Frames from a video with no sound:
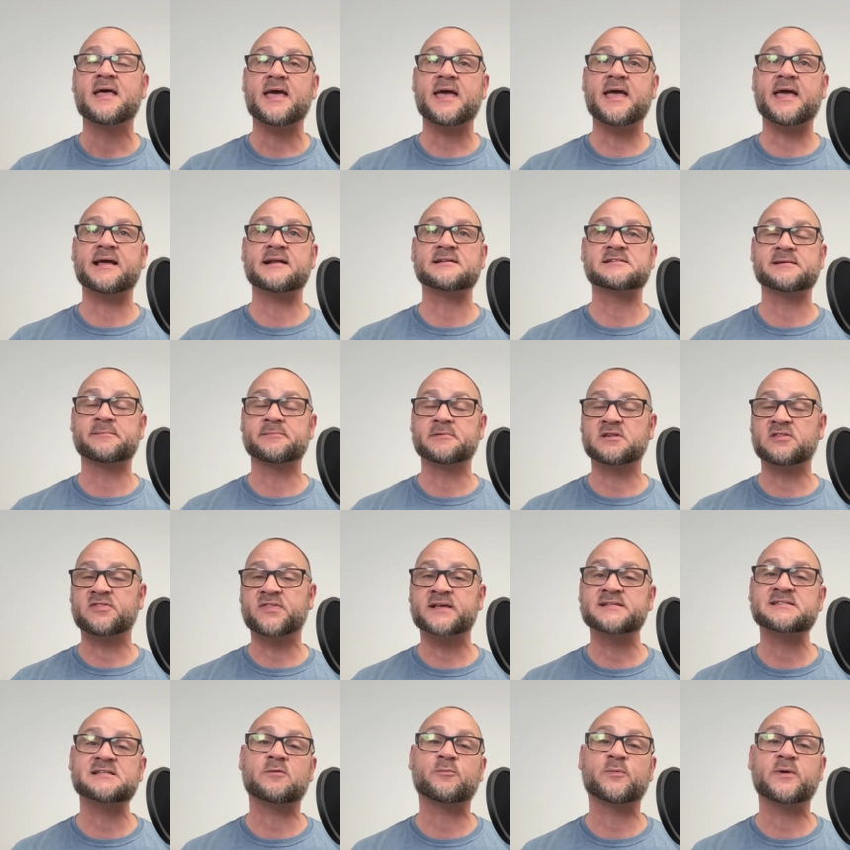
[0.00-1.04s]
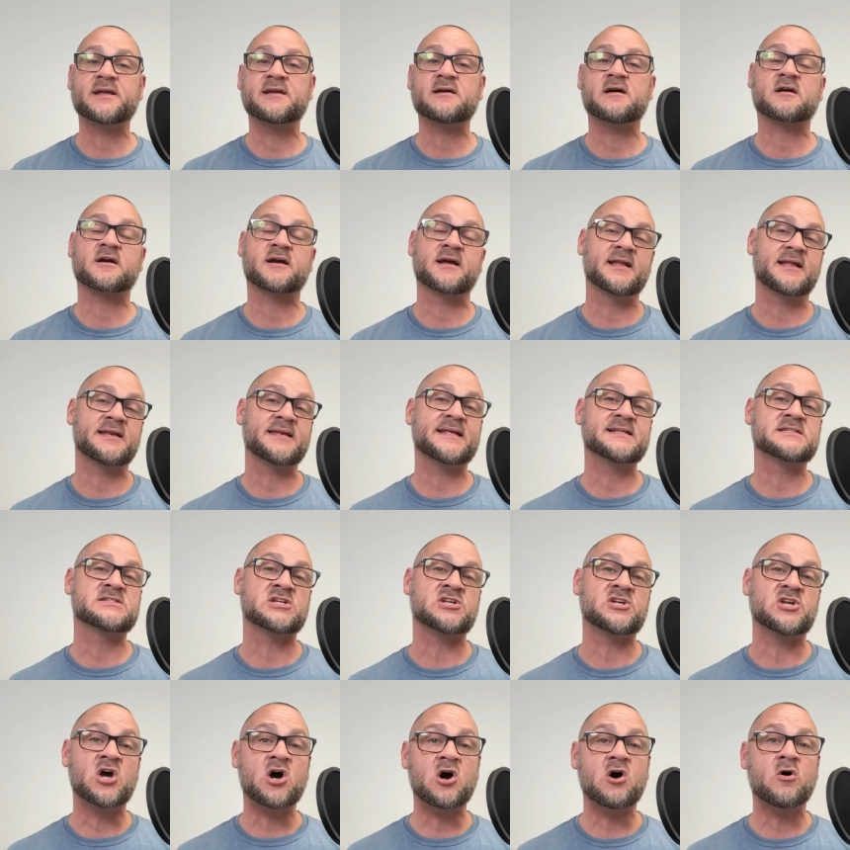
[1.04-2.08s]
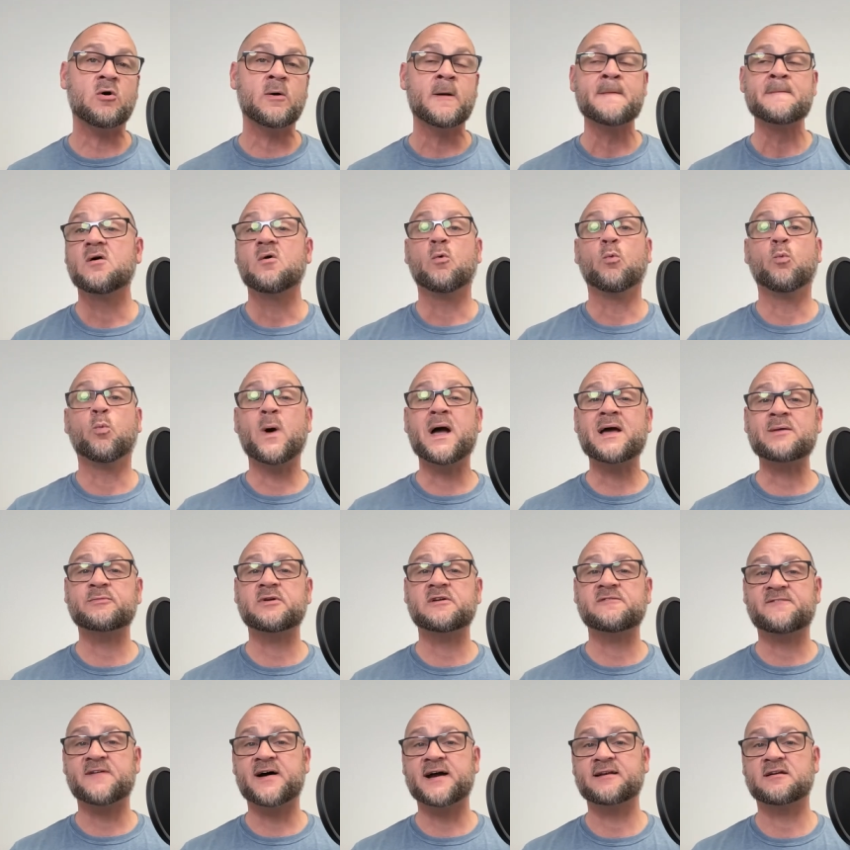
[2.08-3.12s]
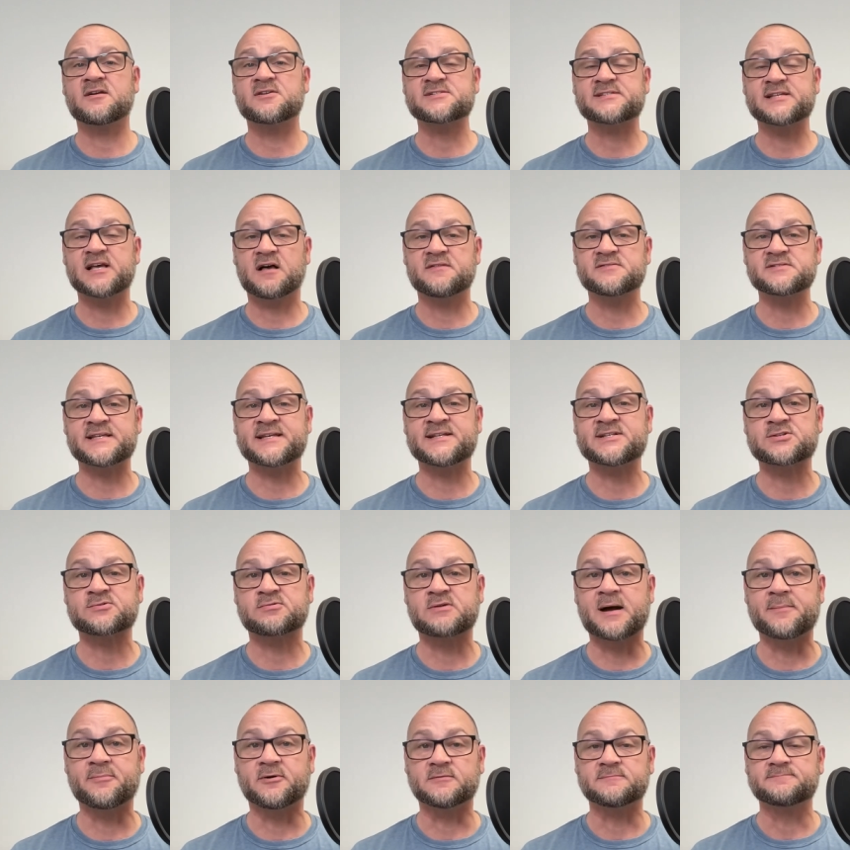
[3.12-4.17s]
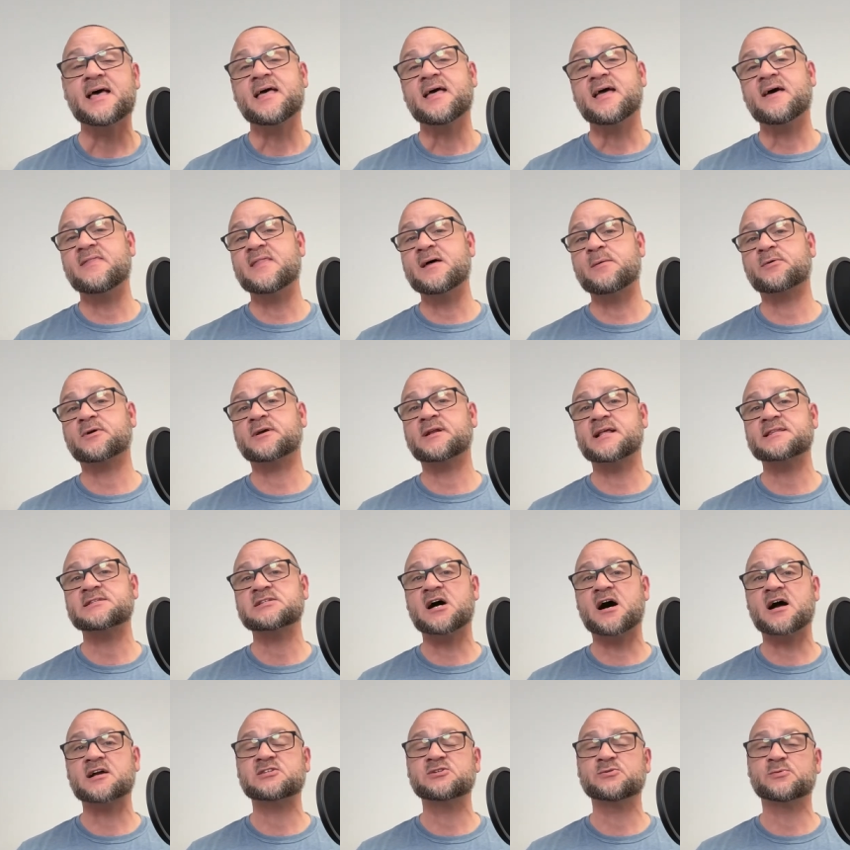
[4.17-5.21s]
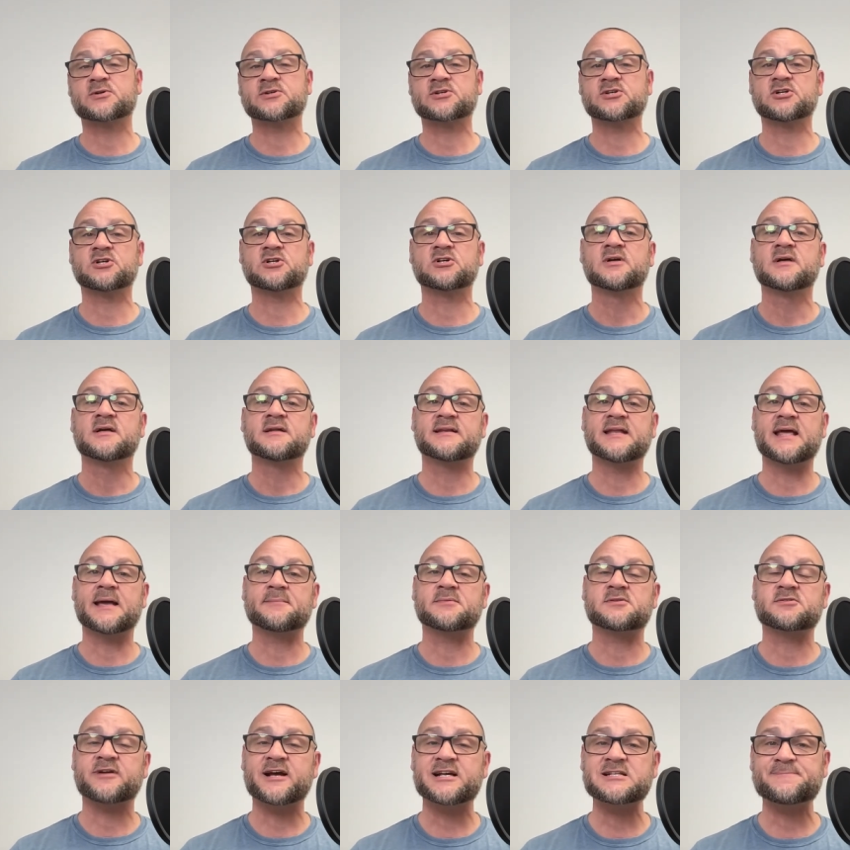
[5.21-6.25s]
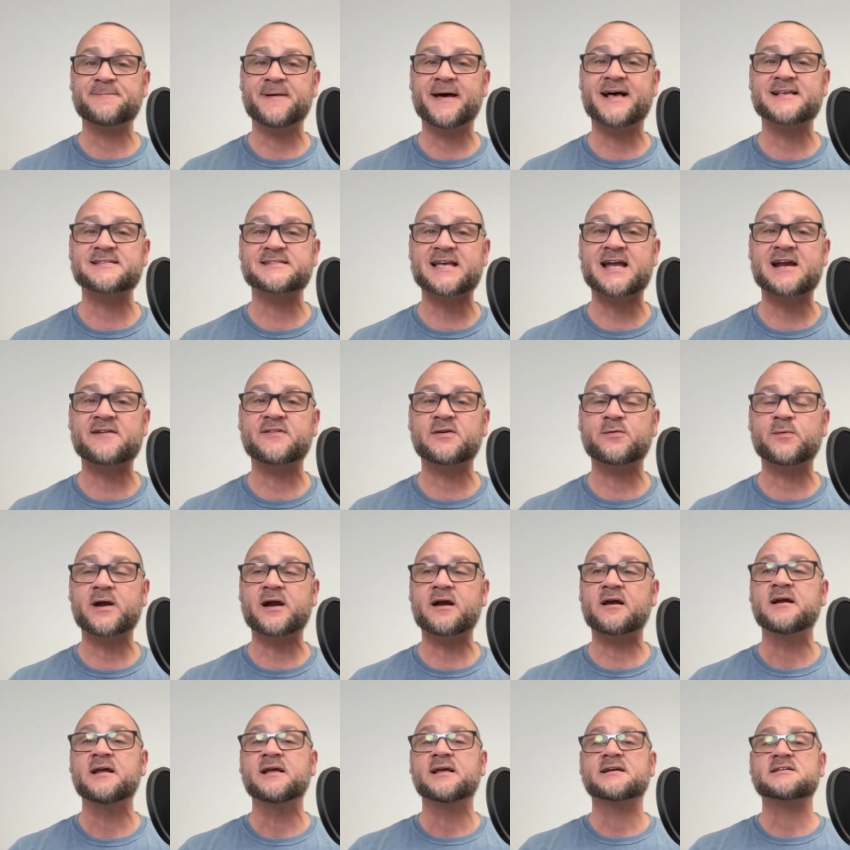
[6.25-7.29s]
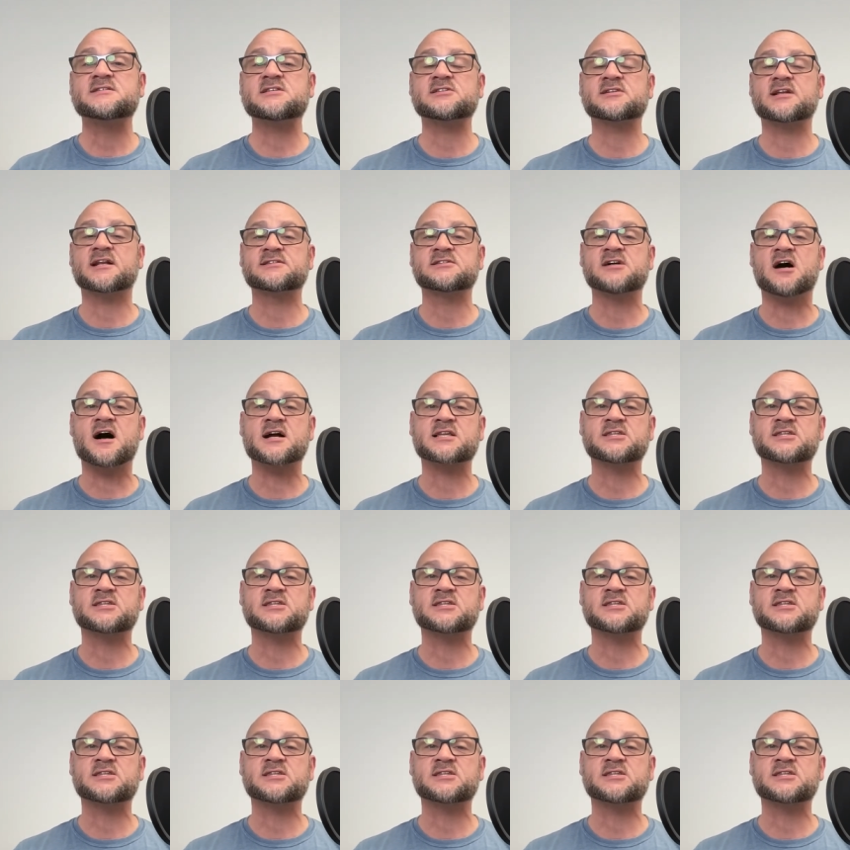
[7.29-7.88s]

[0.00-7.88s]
and some of the things that we are going to need to know when we find ourselves in trouble. And then we're going to talk to a girl named Trespass Everywhere. She's going to talk